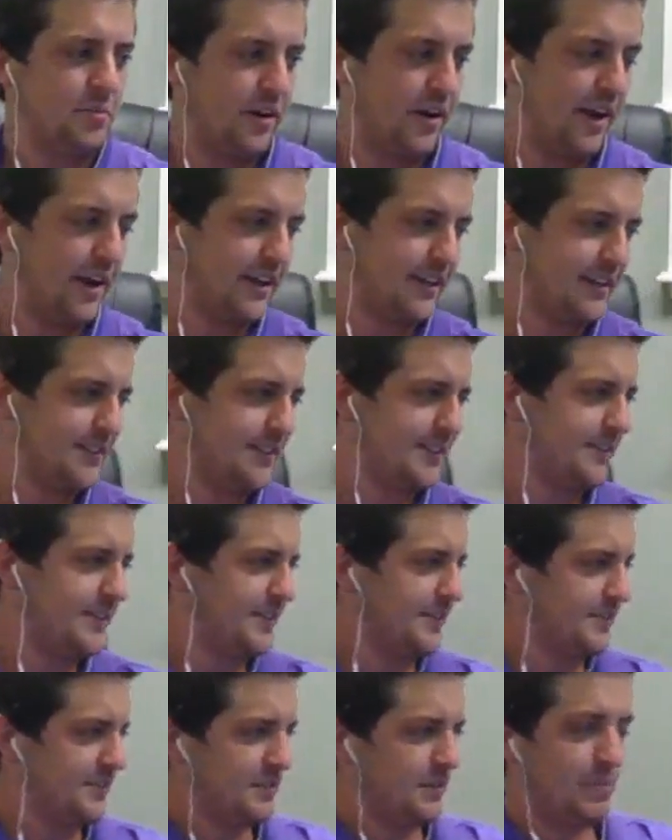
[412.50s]
Another
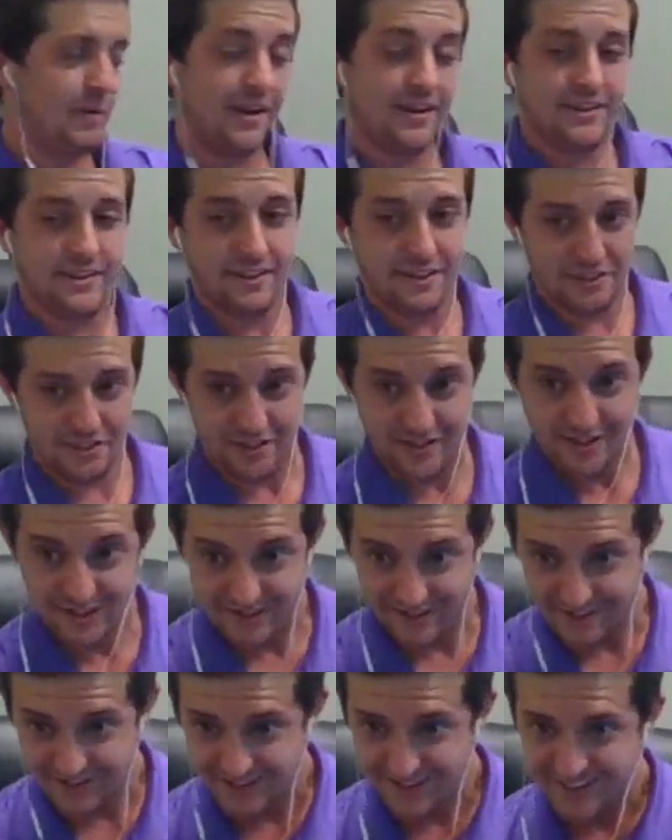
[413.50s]
surprise. So pay
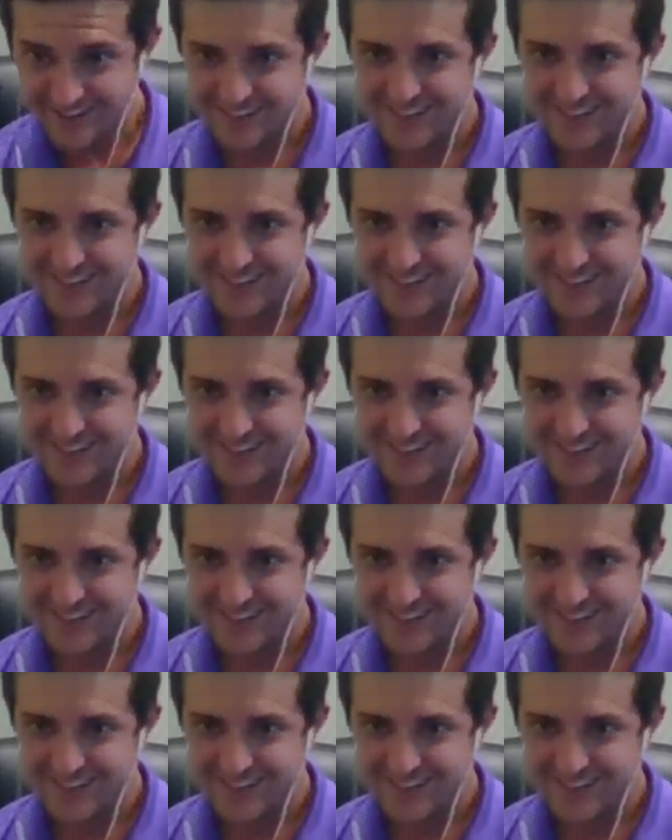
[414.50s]
attention.